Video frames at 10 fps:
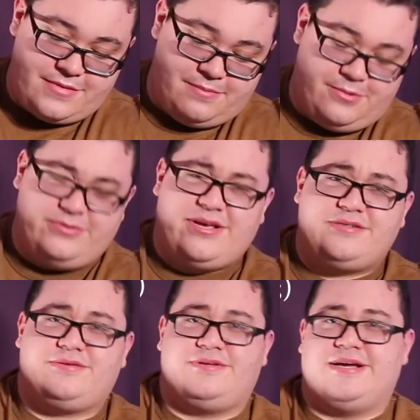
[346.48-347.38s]
But what's
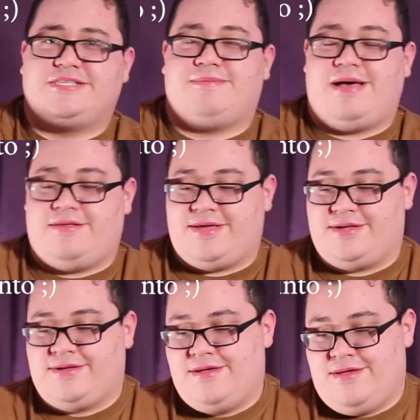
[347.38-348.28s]
also nice about
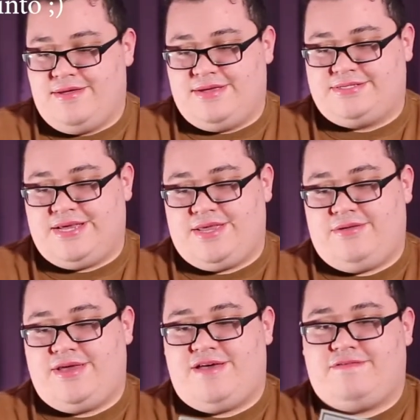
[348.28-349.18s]
that is that you
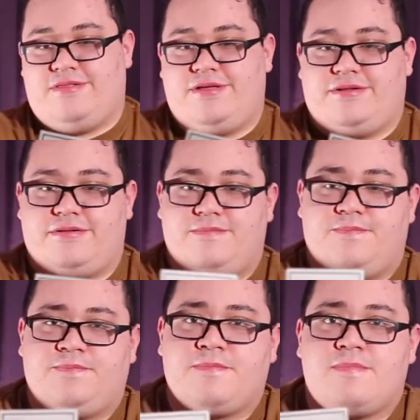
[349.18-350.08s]
have a little
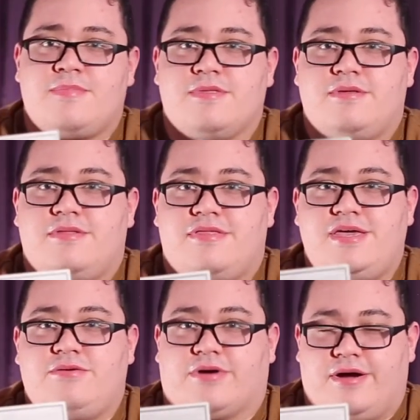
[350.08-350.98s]

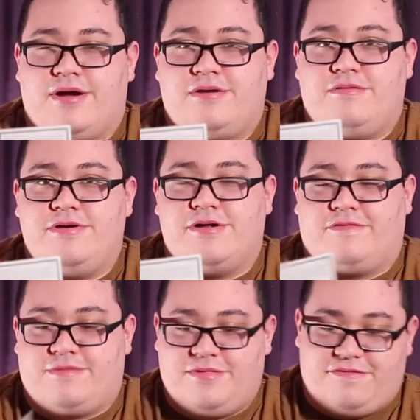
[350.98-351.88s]
thank you card,
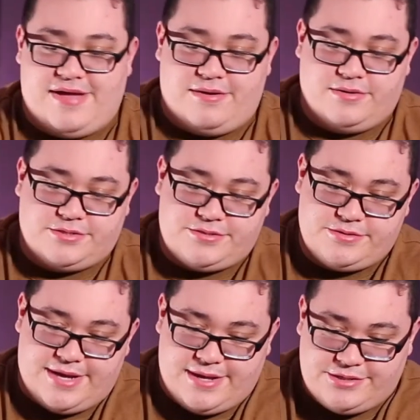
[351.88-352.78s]
from the founders,
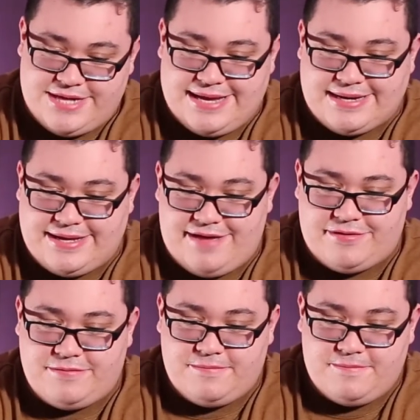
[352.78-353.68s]
Jack and Kevin.